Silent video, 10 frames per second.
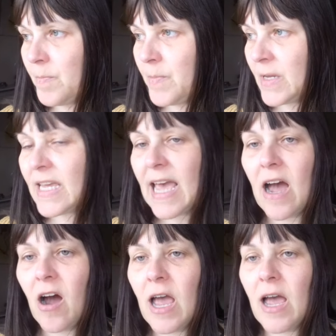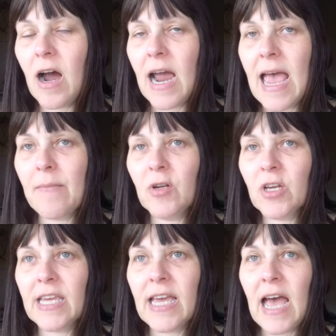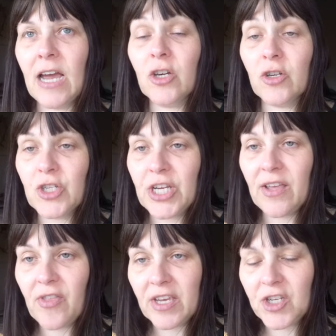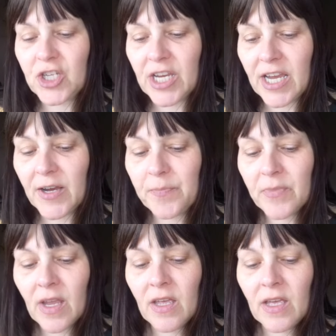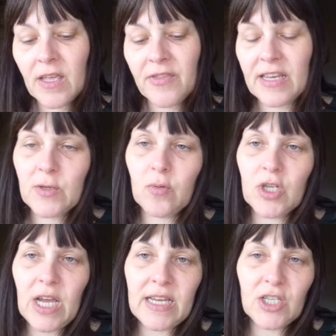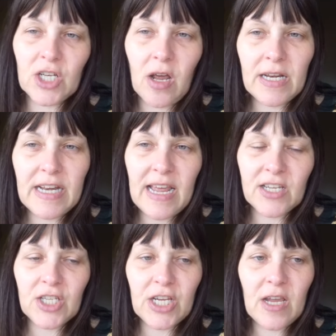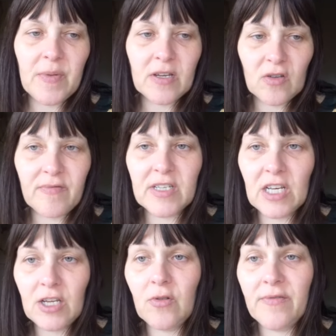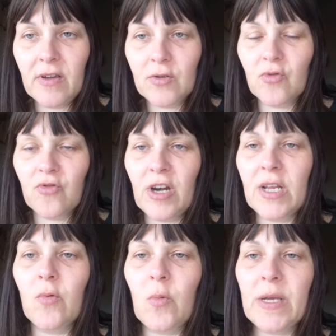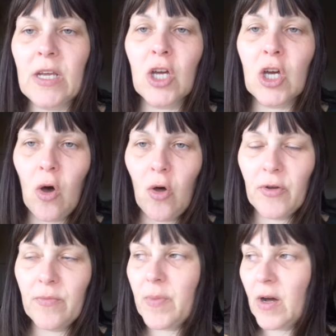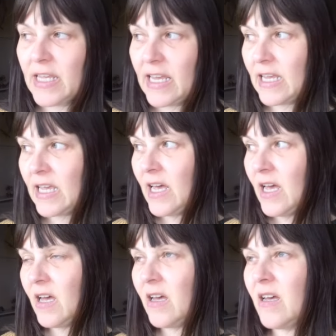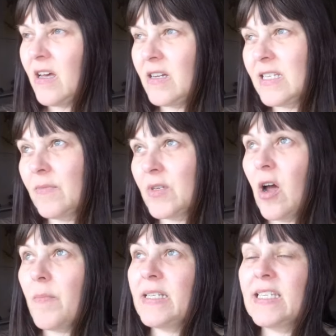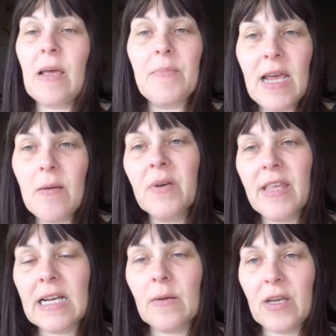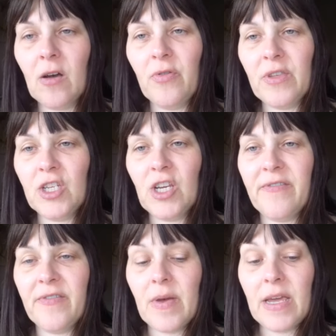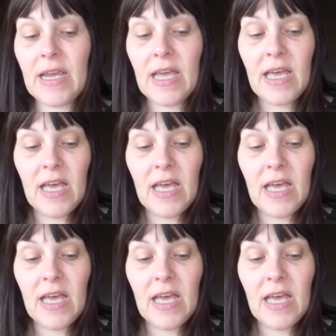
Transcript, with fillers: but yeah, I, I am looking at a good year this year. Things will change slightly next year because obviously Universal Credit will be gone by the uh, sometime in September. That'll be gone this year for me.